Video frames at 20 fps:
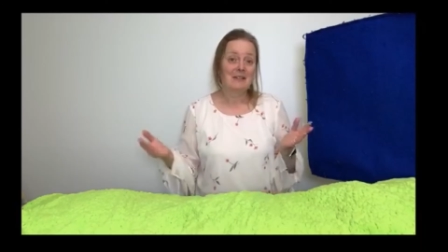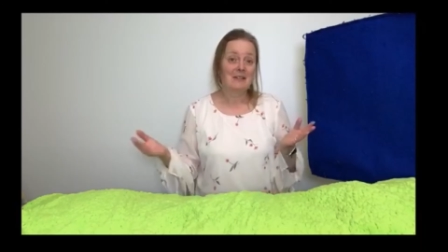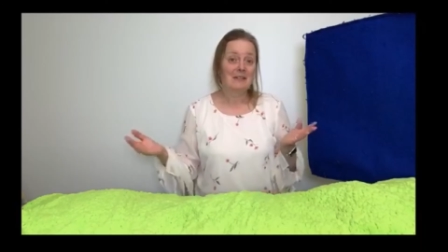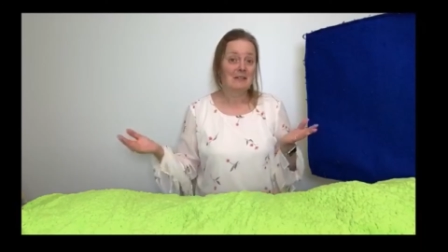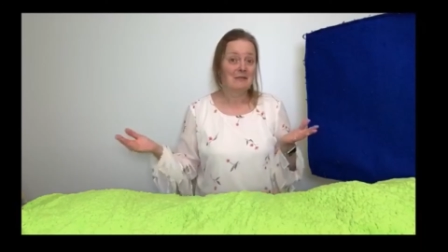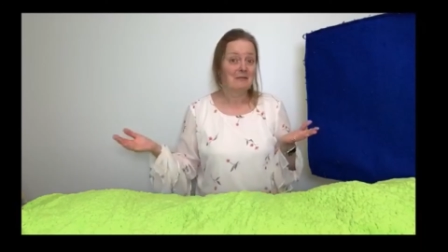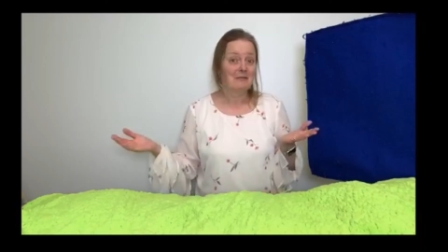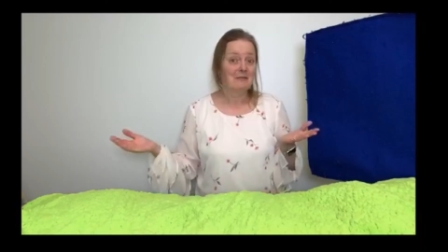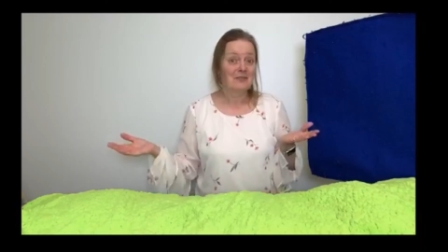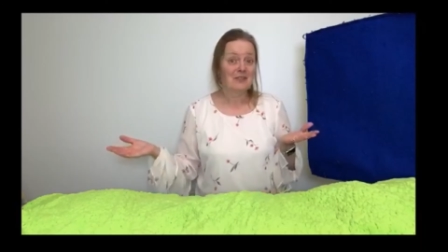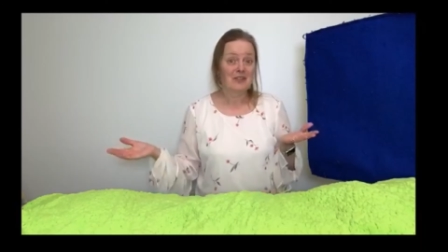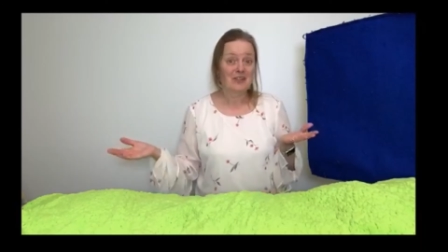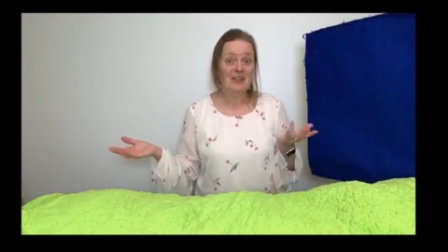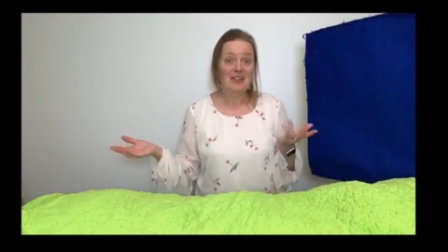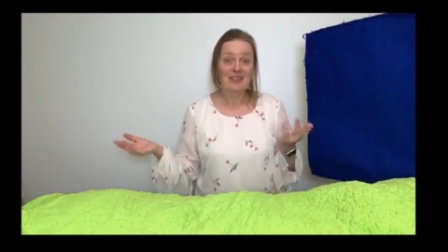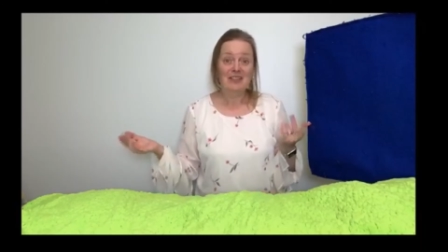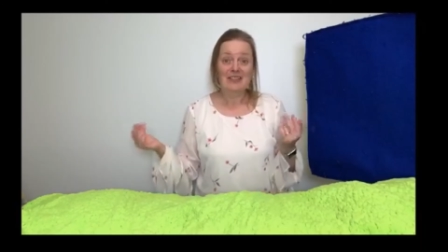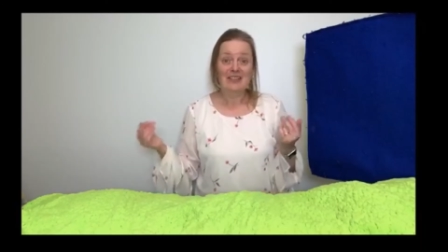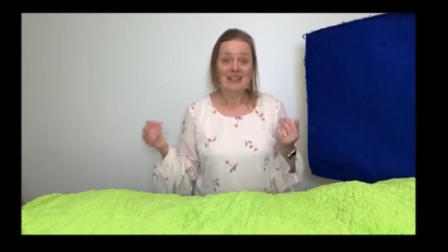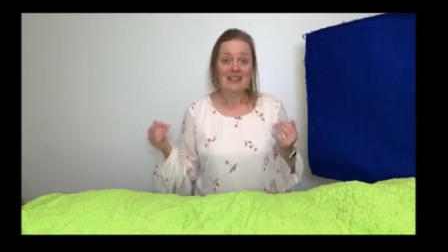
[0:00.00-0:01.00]

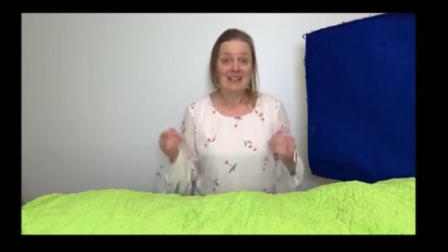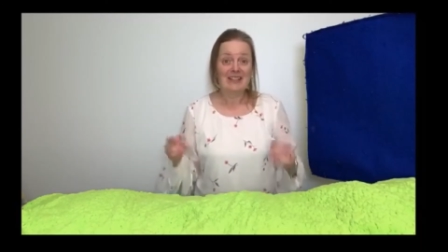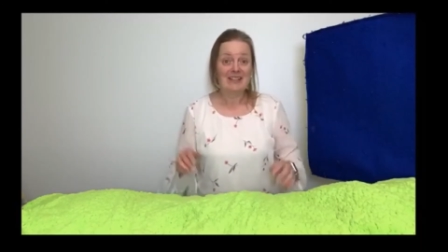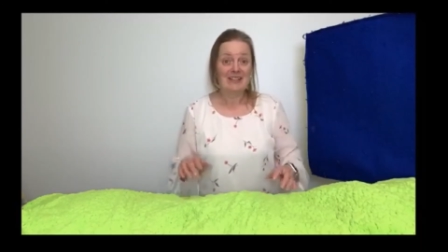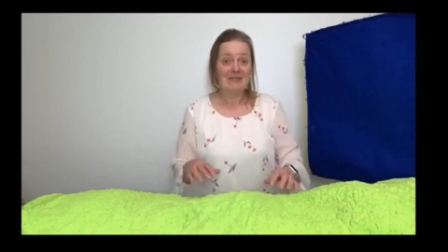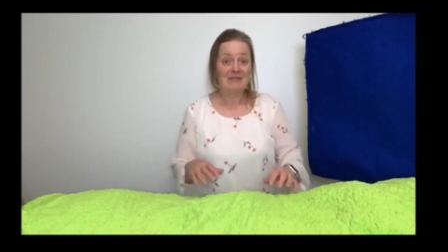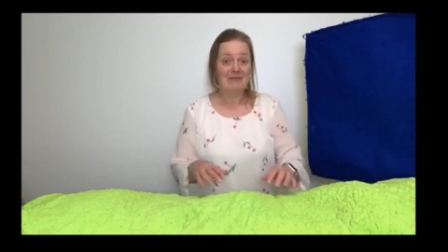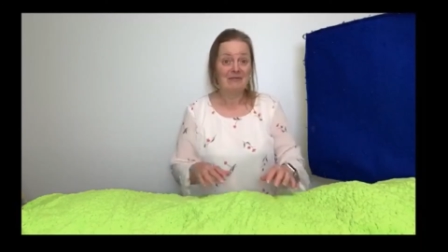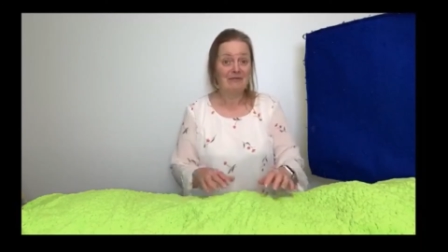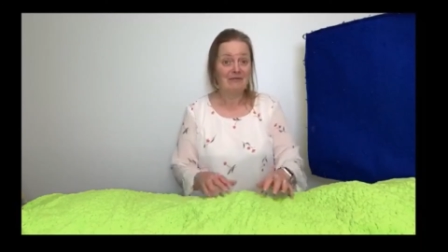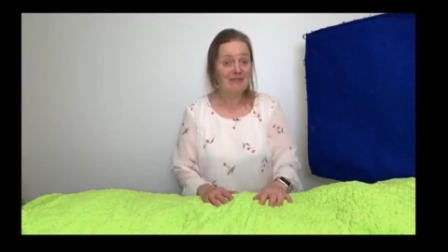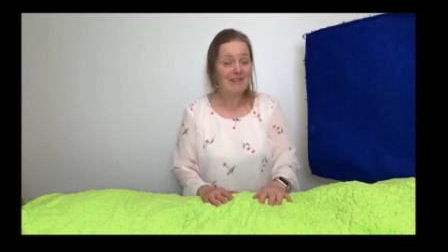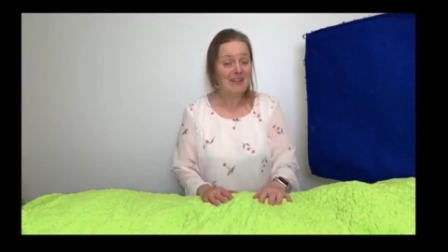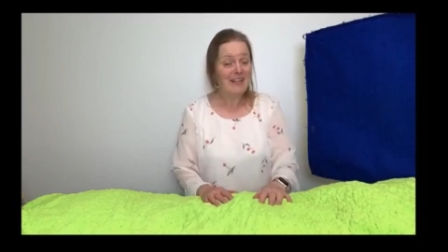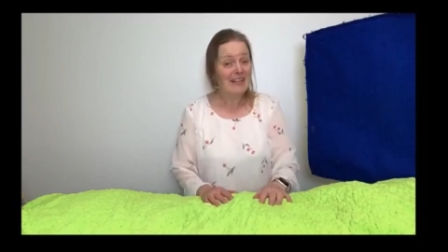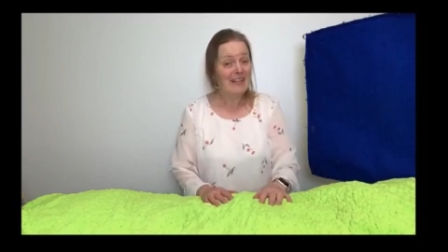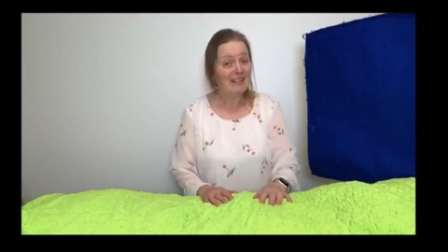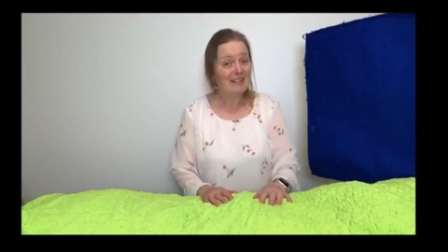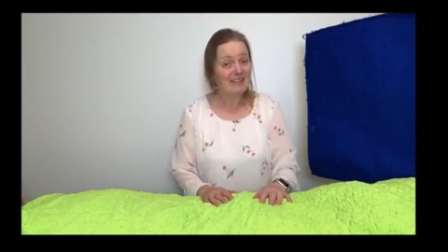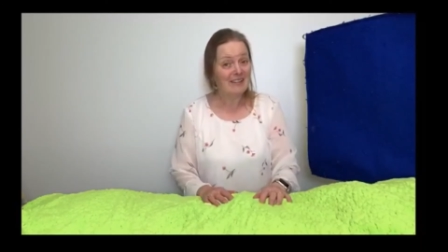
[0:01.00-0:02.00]
Salt is
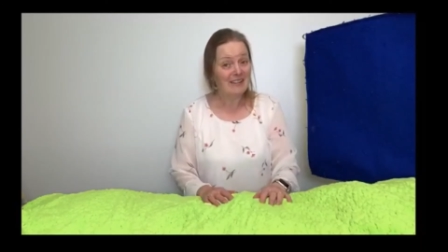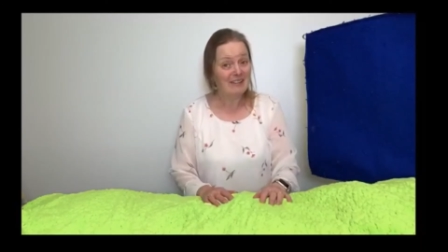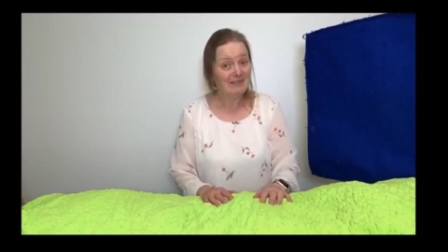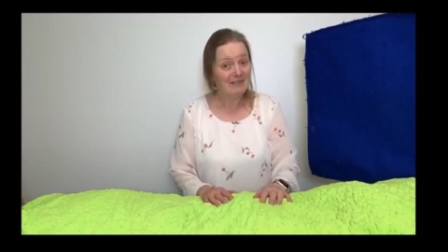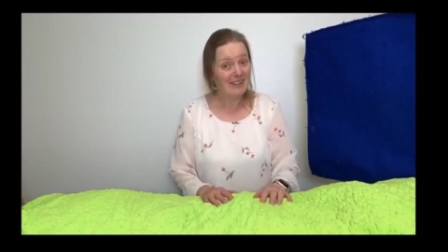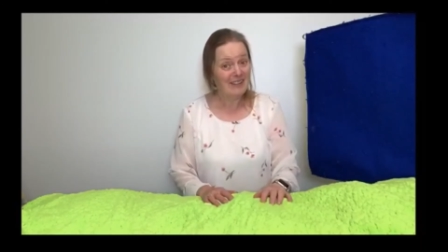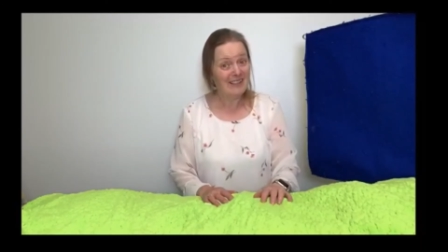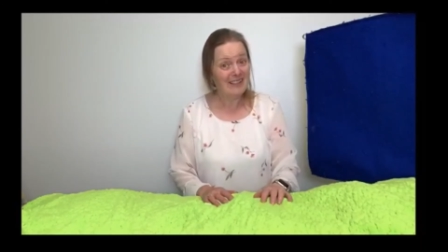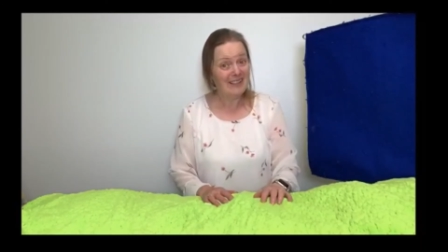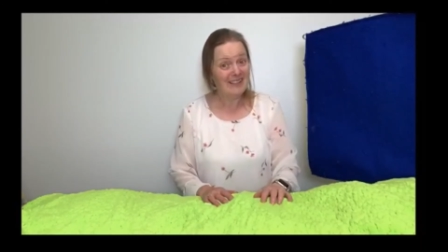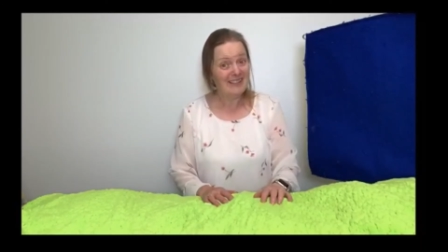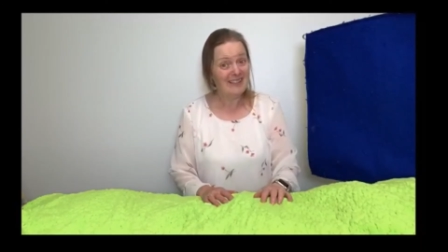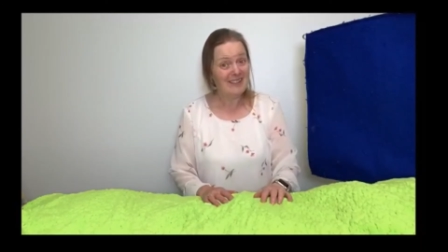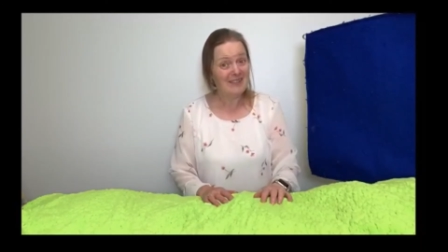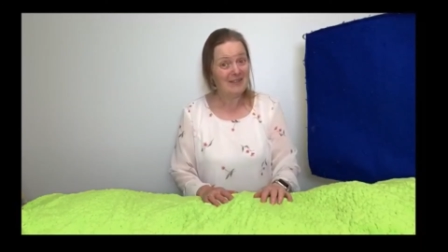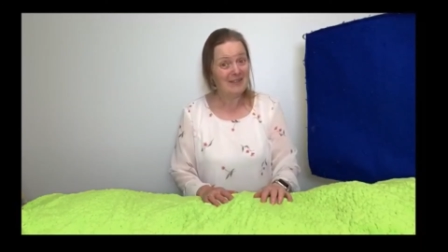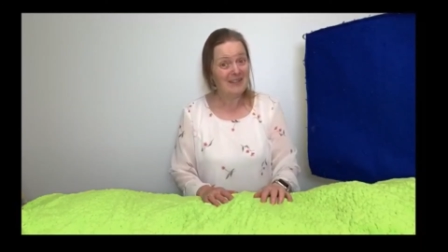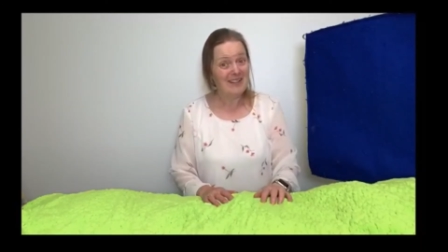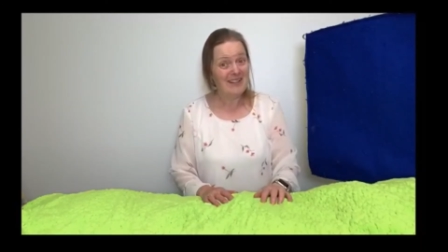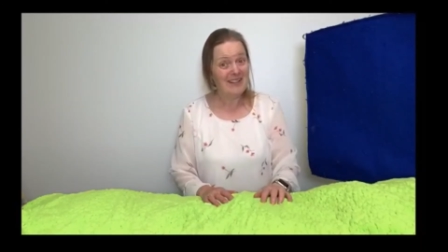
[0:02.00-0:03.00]
very, very
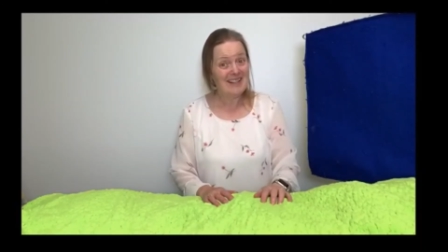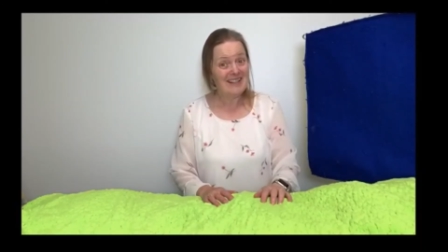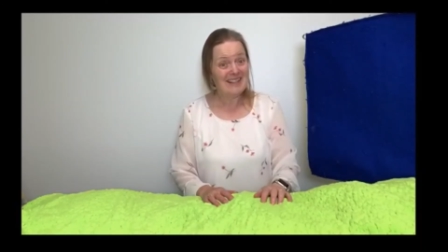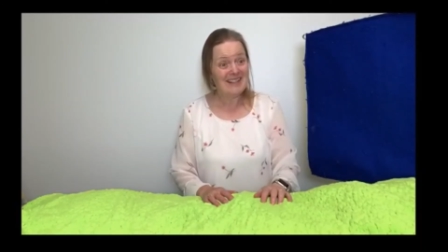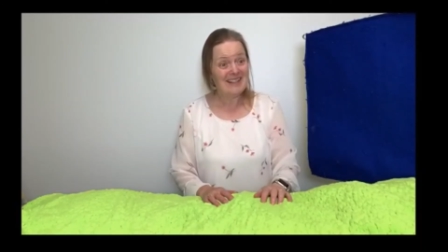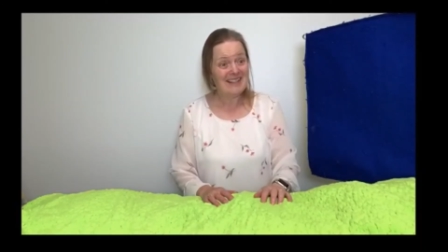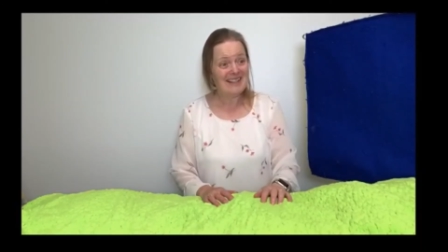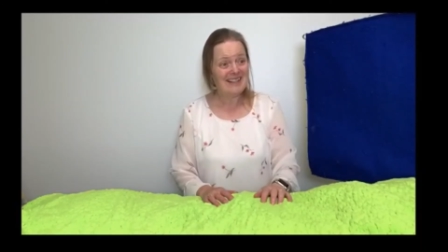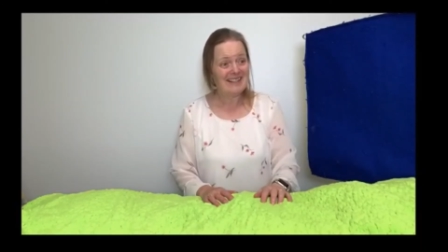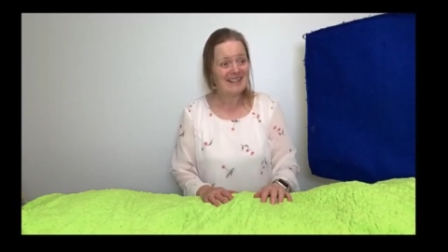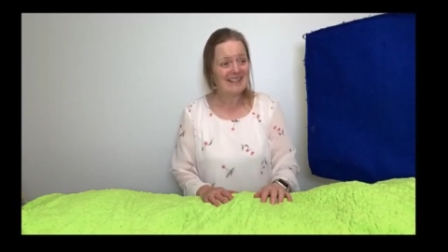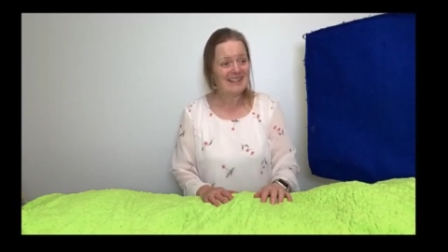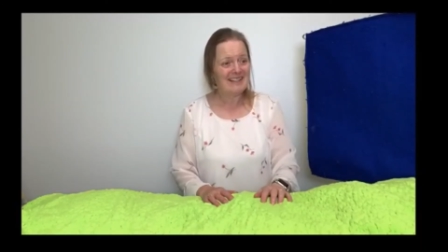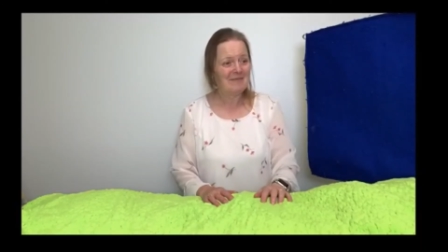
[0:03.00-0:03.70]
useful, isn't it?